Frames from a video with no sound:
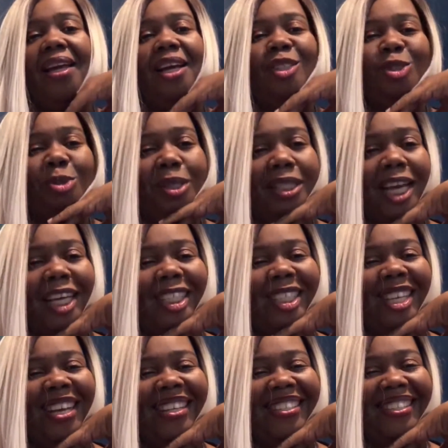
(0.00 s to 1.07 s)
I'll do a
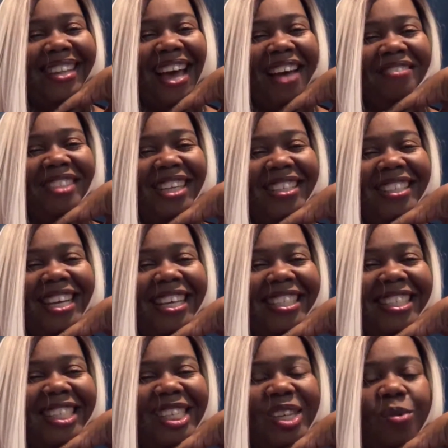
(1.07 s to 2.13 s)
taste test, live taste
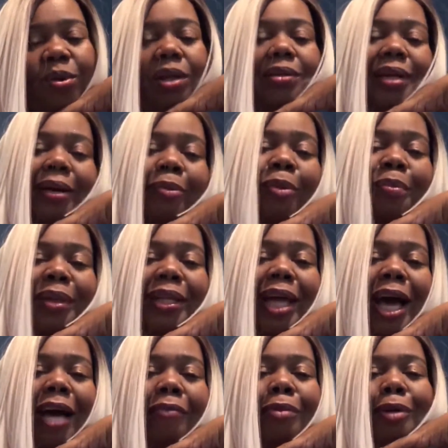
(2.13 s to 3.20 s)
test, and well, it won't be
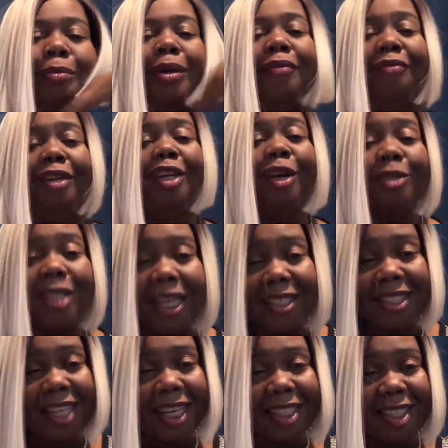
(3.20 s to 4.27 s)
live, but it'll be a video
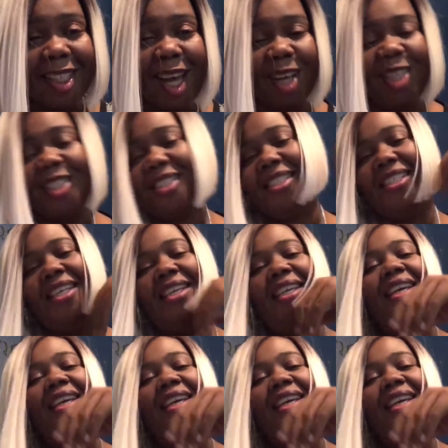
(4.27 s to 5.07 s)
taste test, and y'all can see,